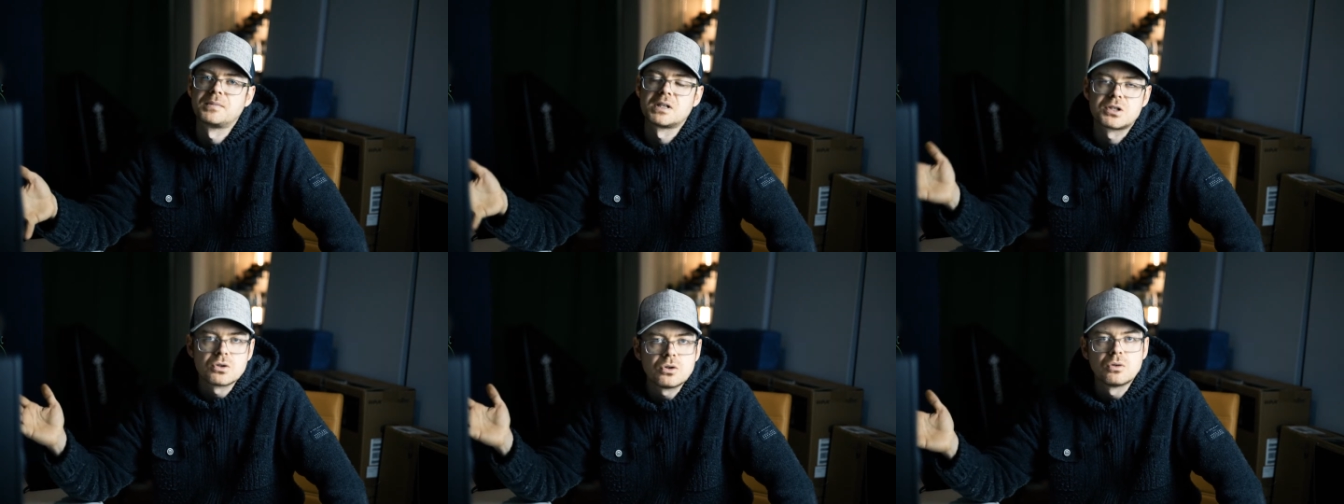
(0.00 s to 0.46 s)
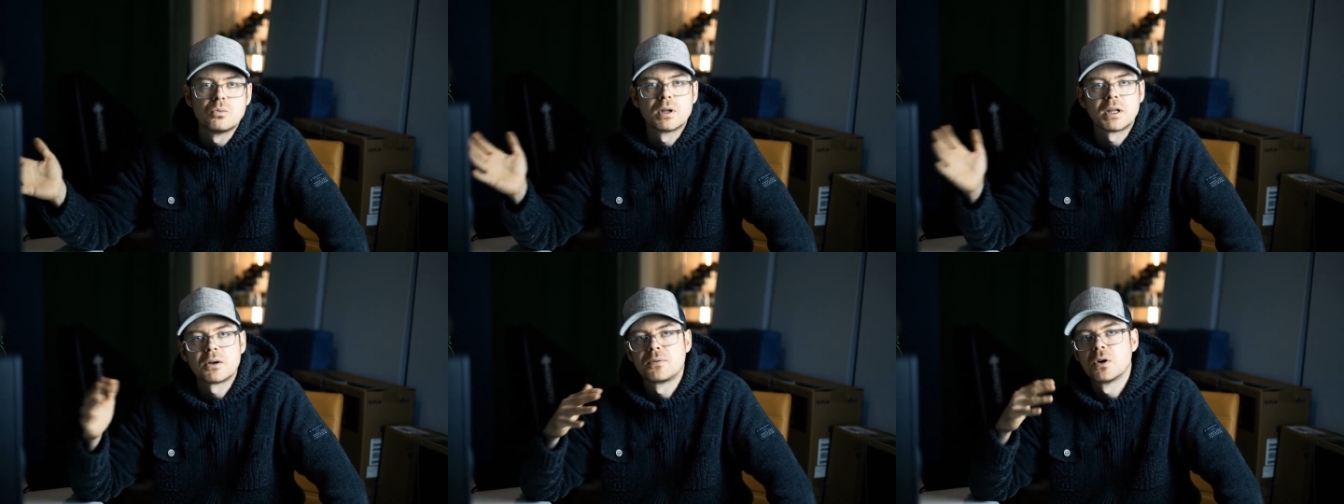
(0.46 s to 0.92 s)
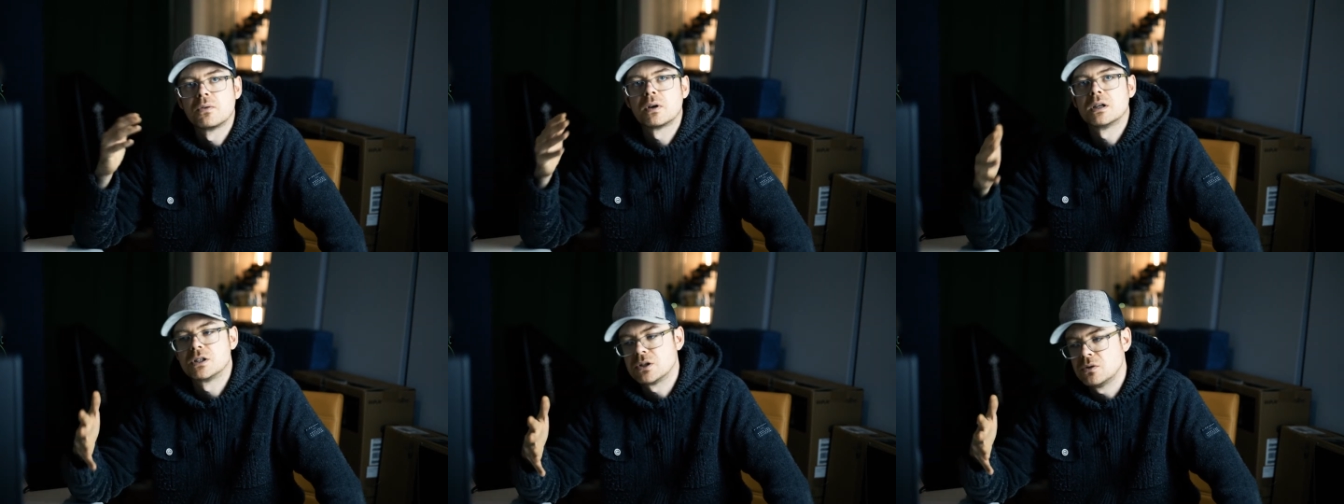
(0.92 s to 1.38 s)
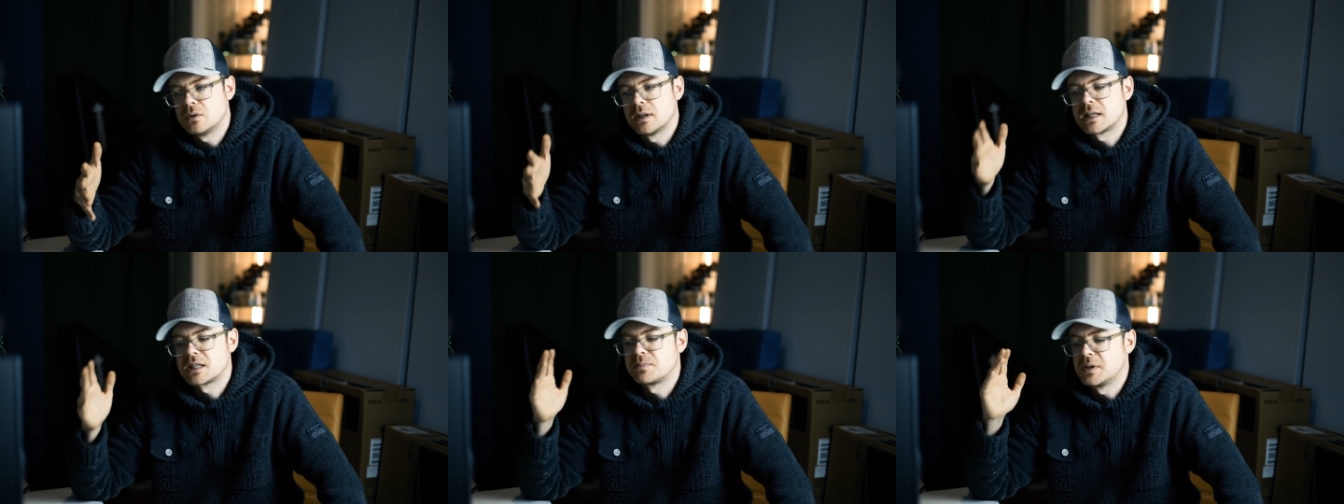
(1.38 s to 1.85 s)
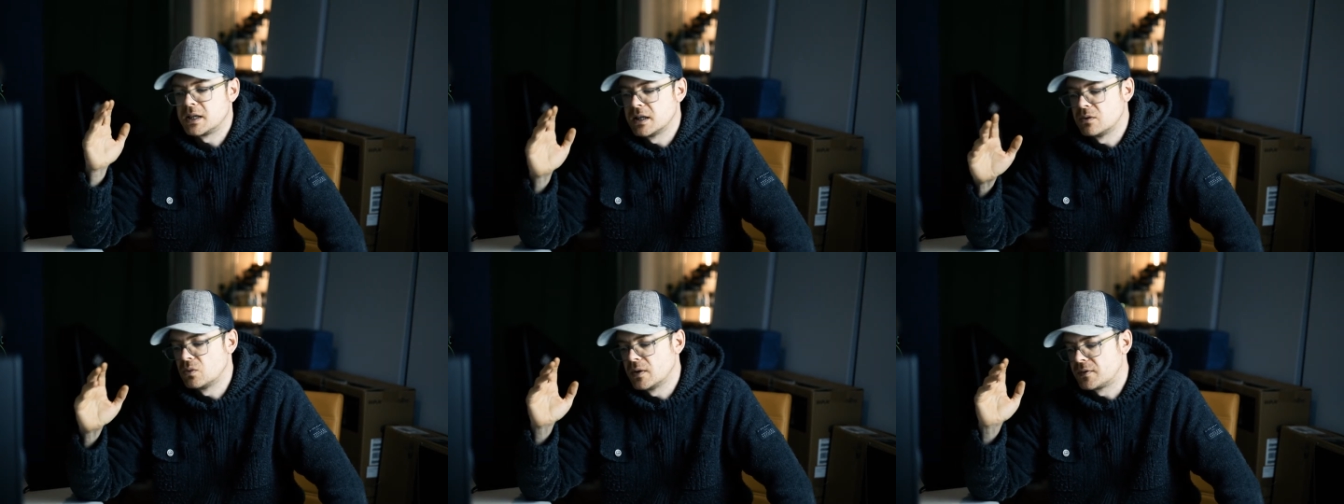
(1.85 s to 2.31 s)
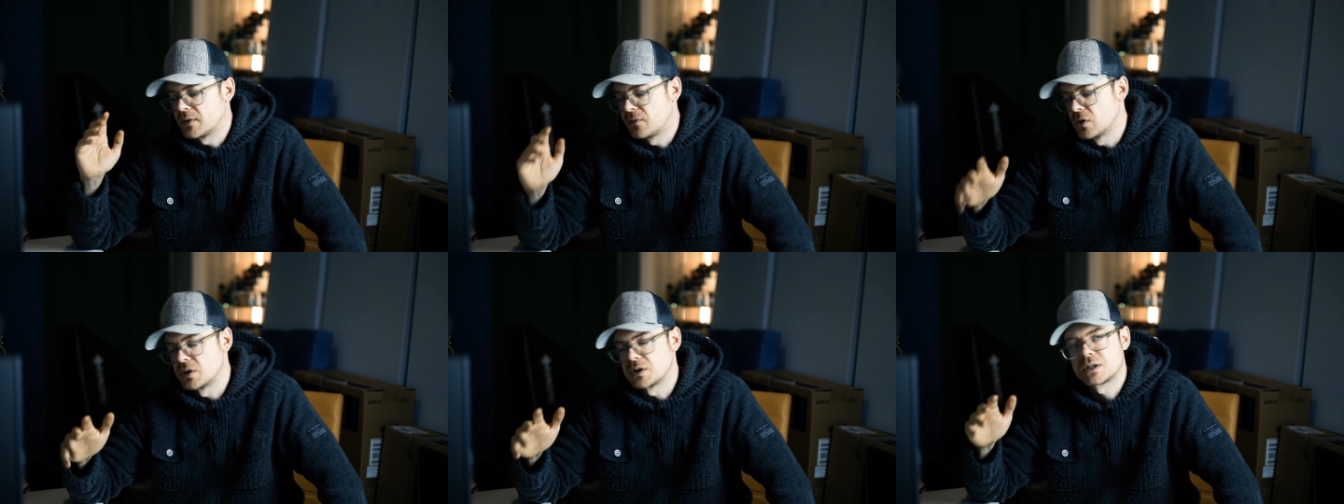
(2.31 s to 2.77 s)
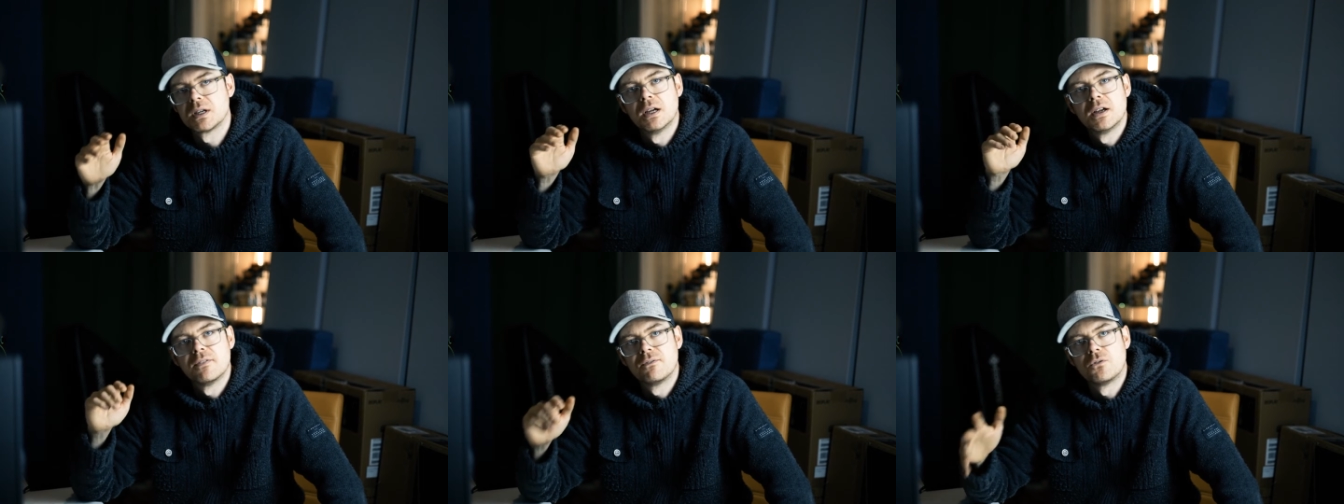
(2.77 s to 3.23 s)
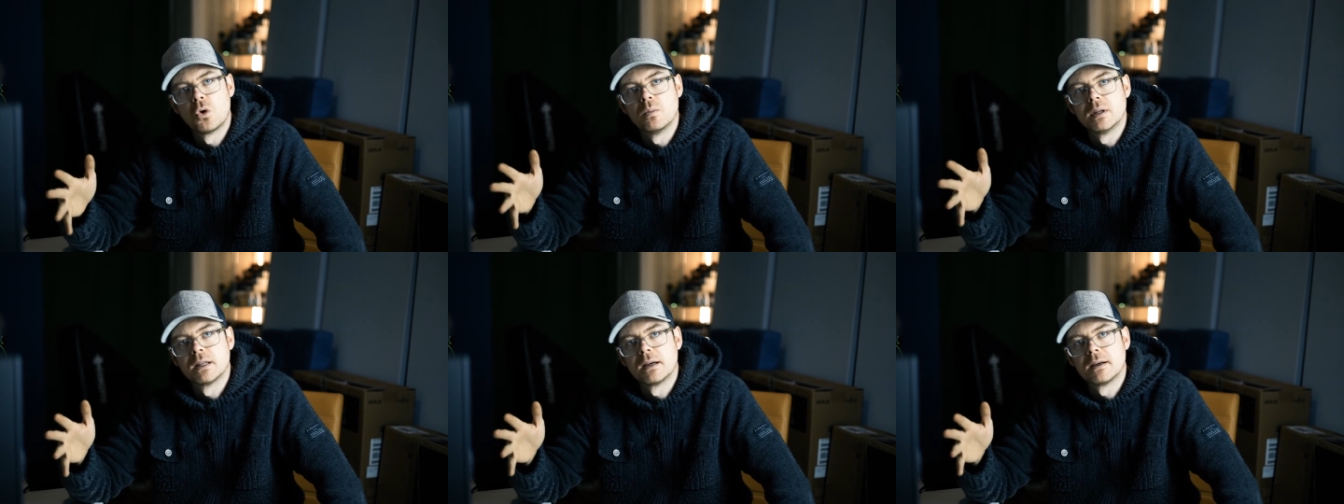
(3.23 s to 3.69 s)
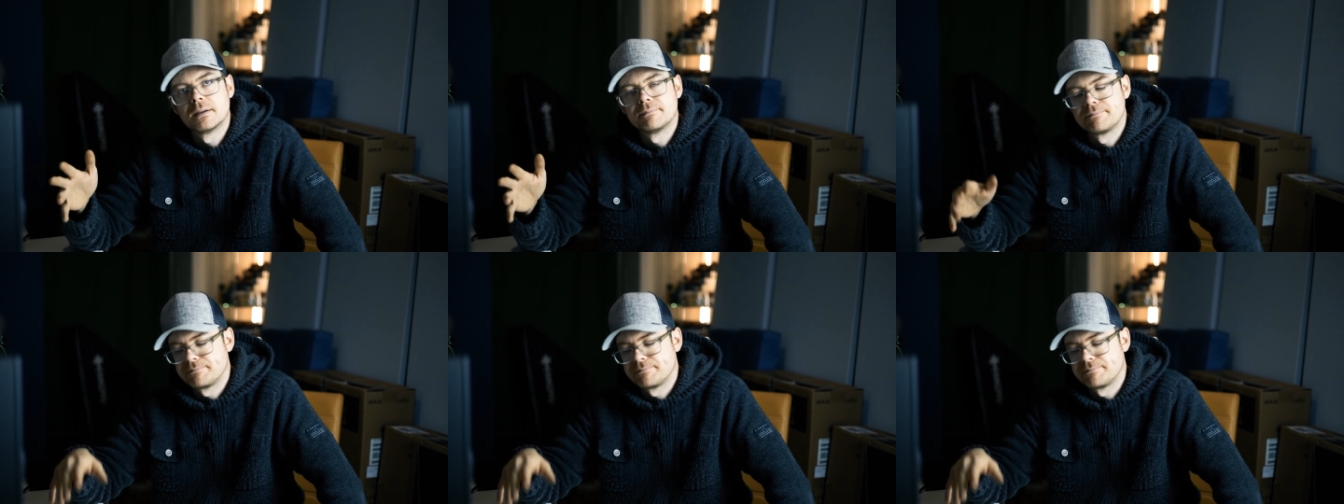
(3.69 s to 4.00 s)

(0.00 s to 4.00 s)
So without further ado, let's begin with the first formula.